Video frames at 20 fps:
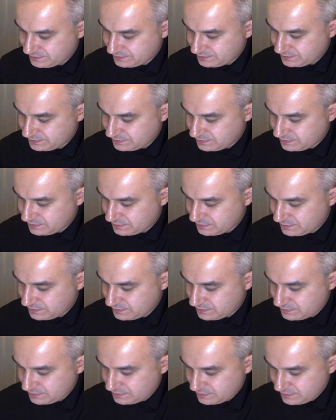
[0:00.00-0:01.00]

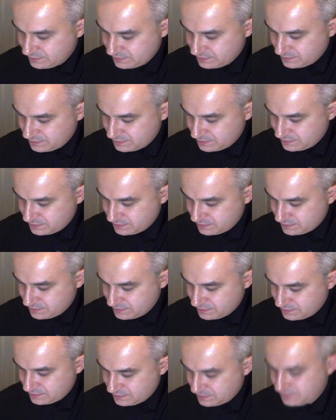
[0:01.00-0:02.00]

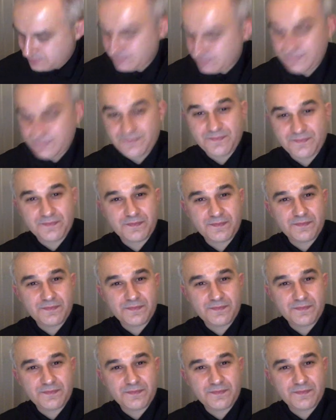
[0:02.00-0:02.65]
(silence)